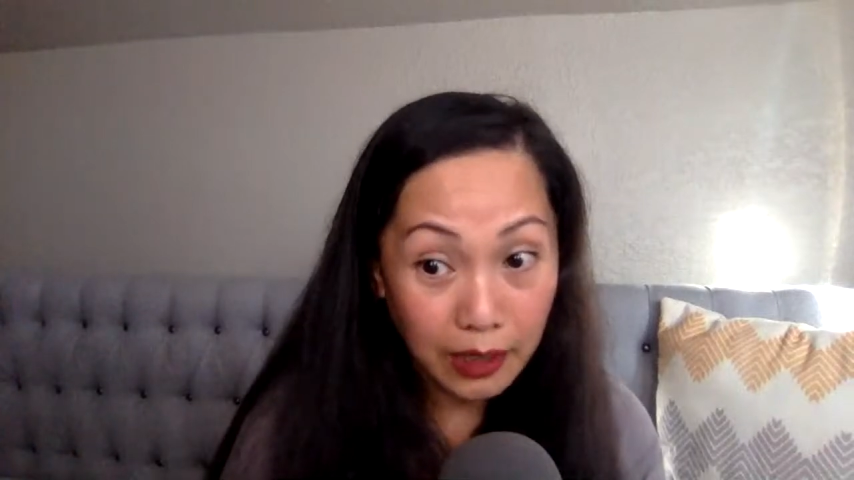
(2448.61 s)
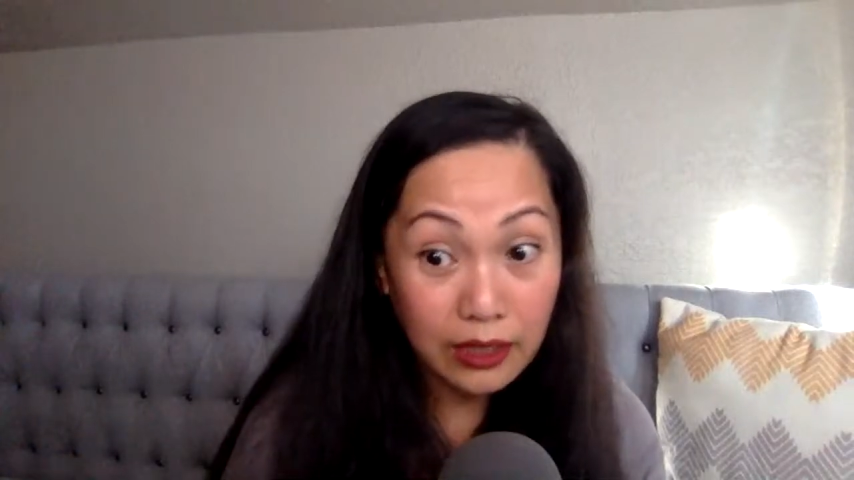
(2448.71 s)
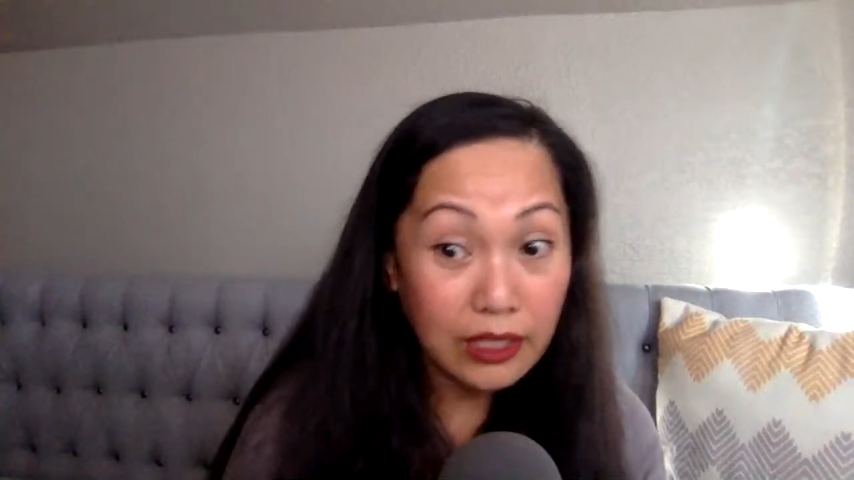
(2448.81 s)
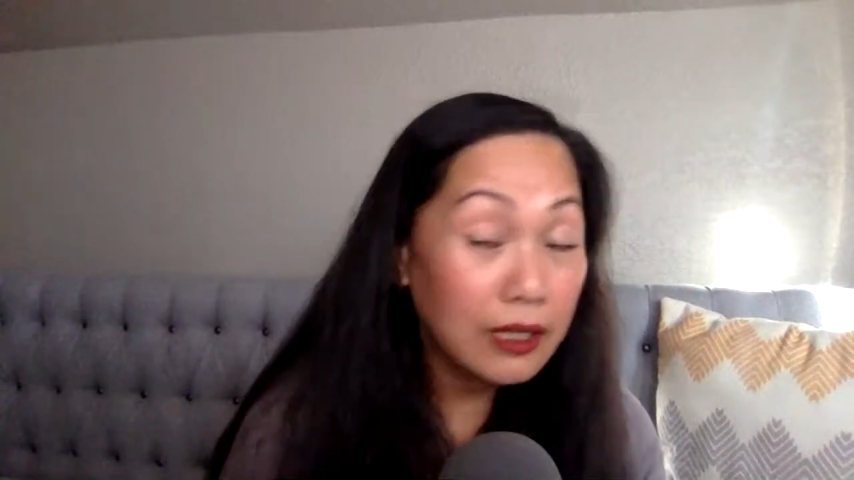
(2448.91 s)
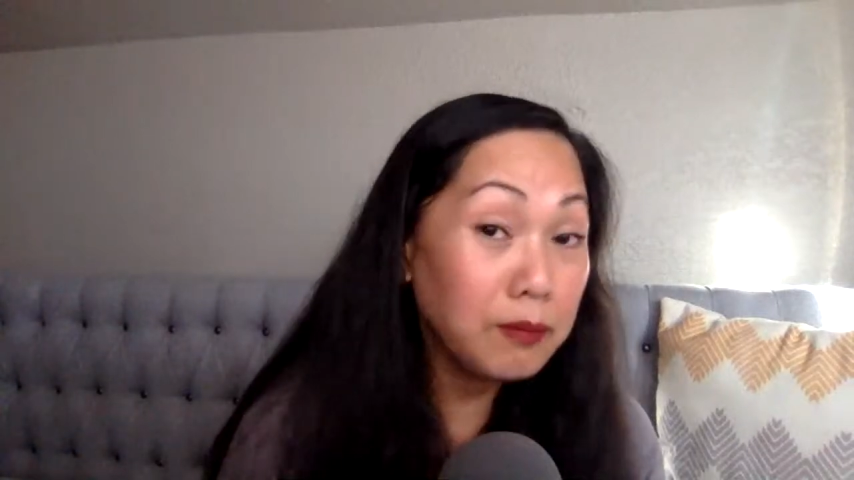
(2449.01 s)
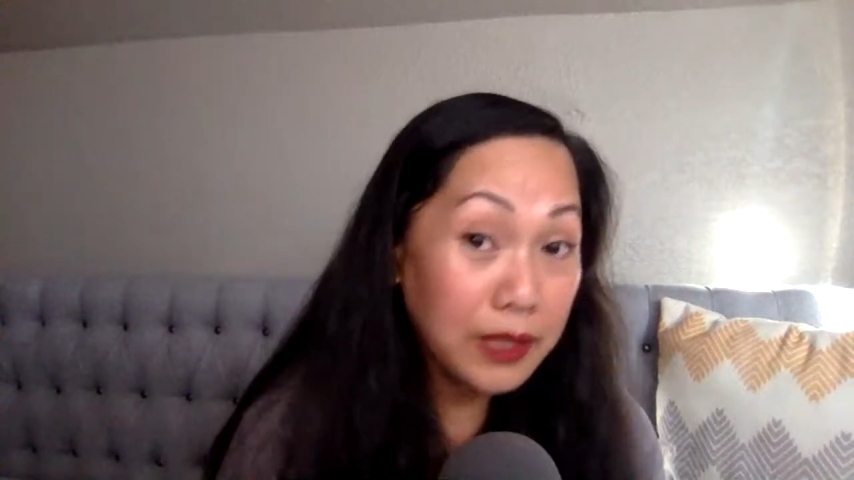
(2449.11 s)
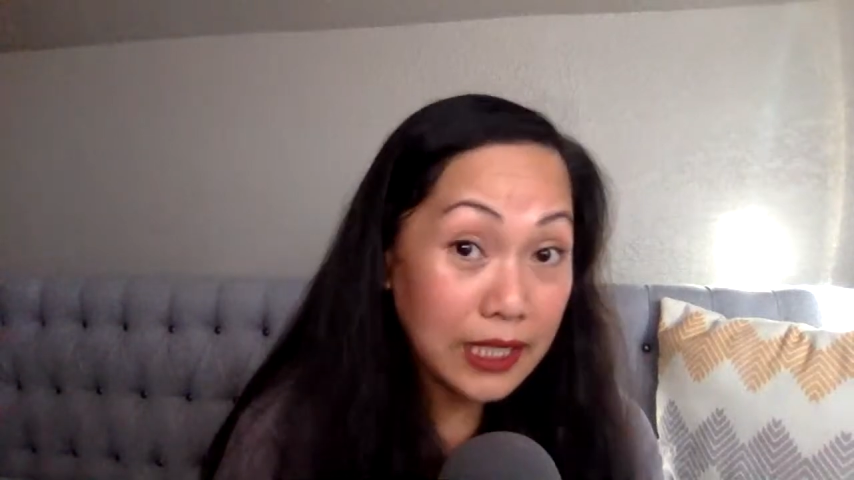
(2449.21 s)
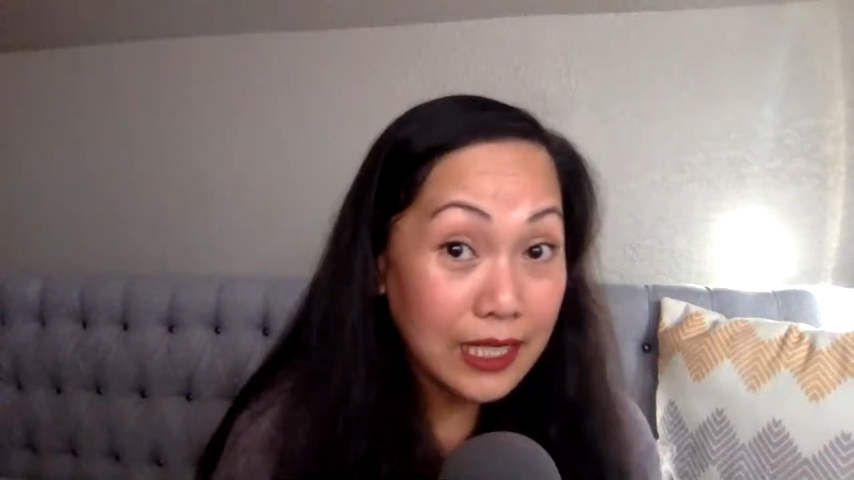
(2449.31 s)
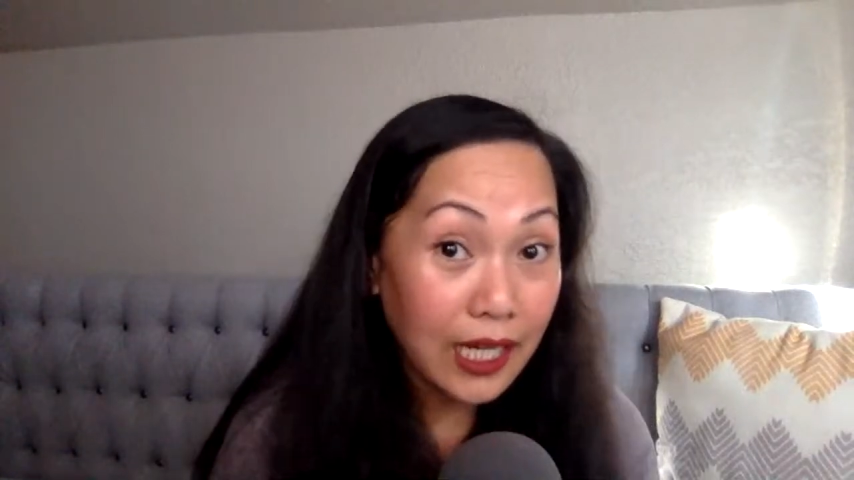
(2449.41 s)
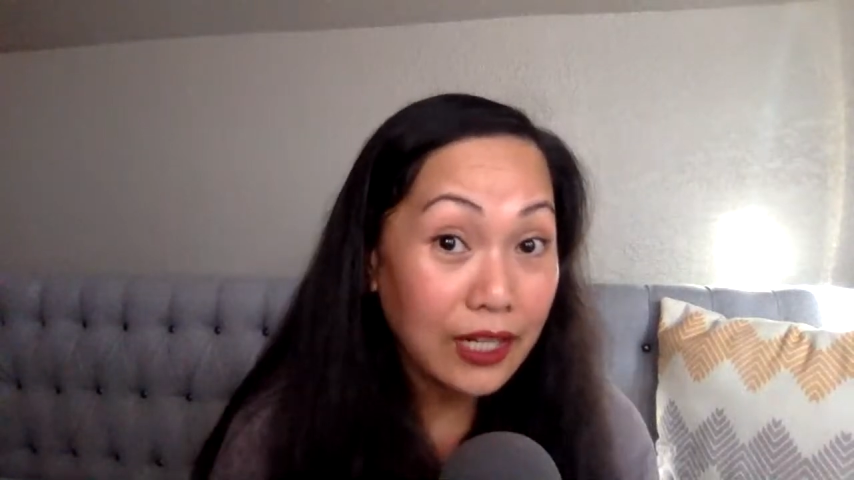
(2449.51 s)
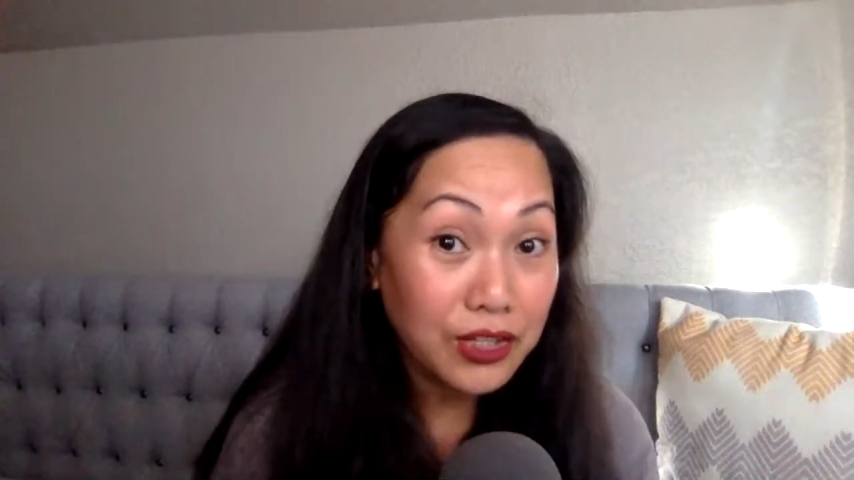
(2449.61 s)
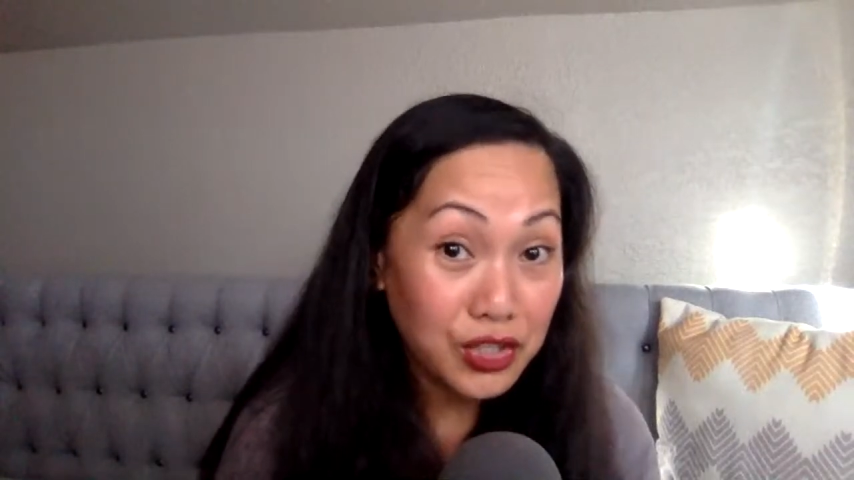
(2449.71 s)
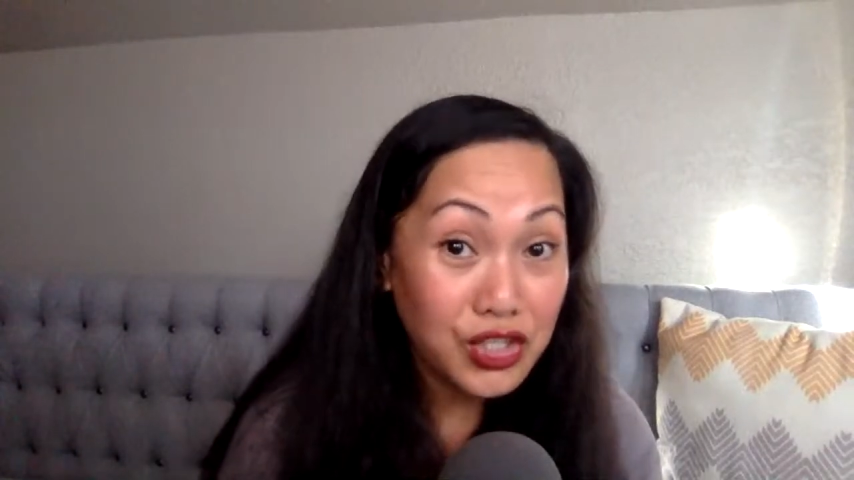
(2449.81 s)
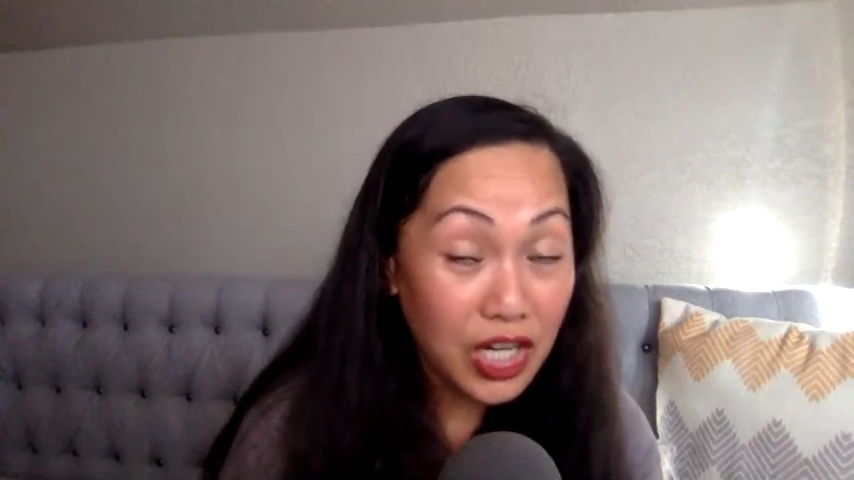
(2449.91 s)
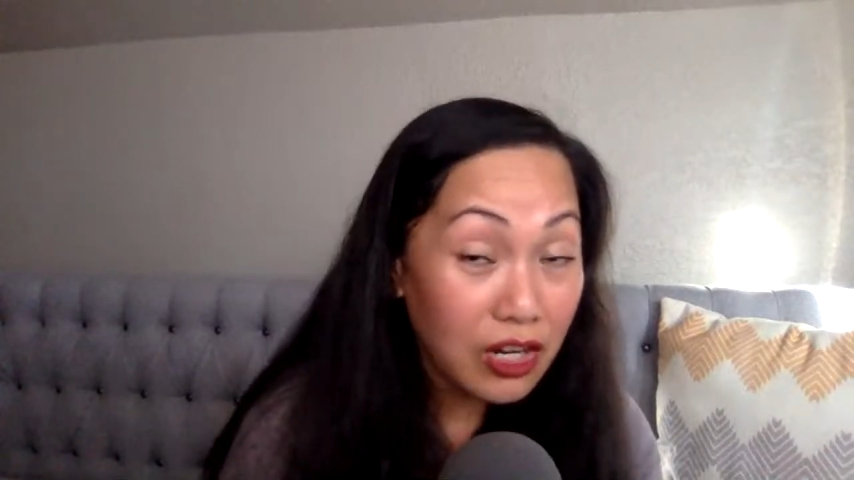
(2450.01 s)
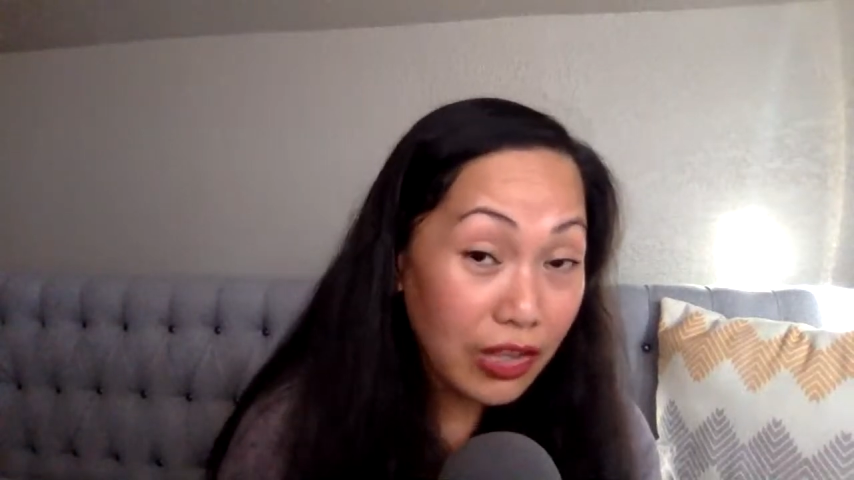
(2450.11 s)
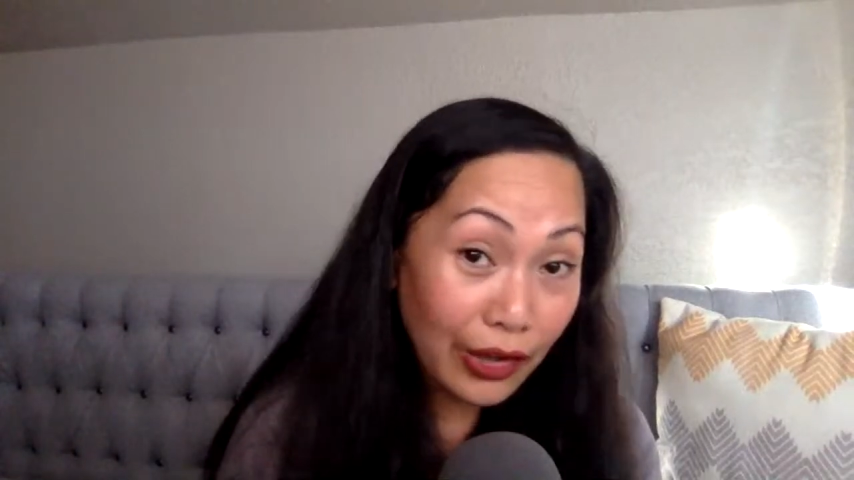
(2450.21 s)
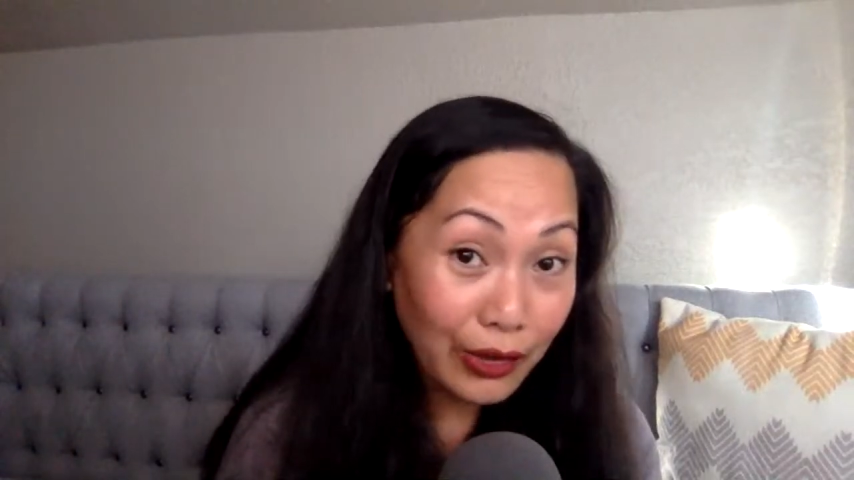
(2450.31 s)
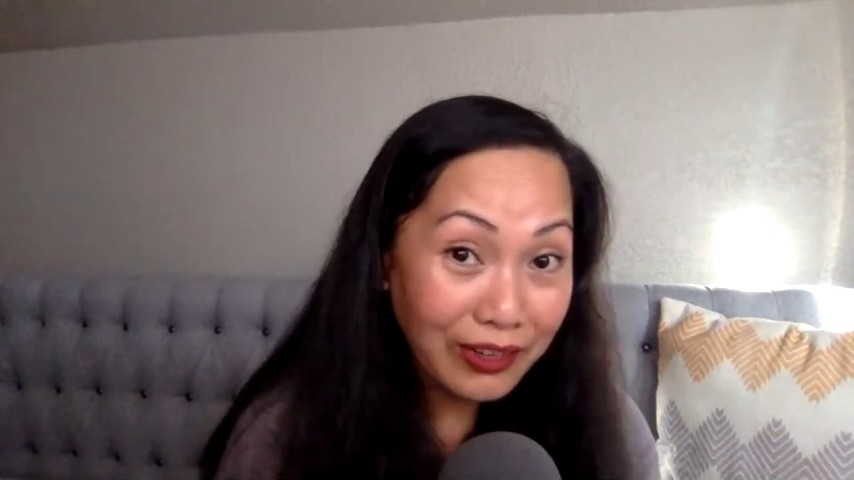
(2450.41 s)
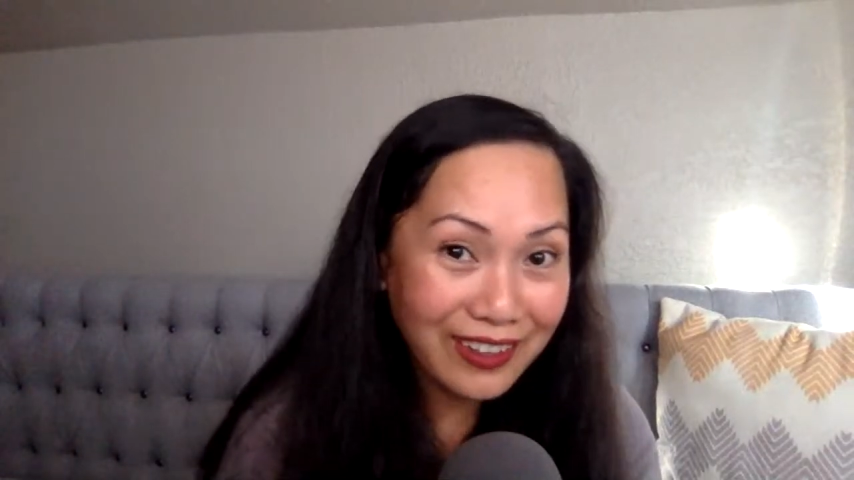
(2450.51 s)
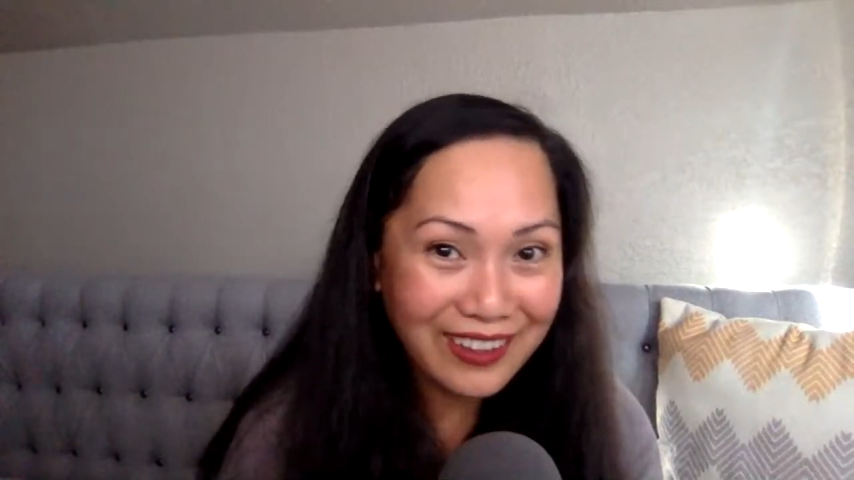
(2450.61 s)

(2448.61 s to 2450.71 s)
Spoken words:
I think I'm gonna die on your chair though.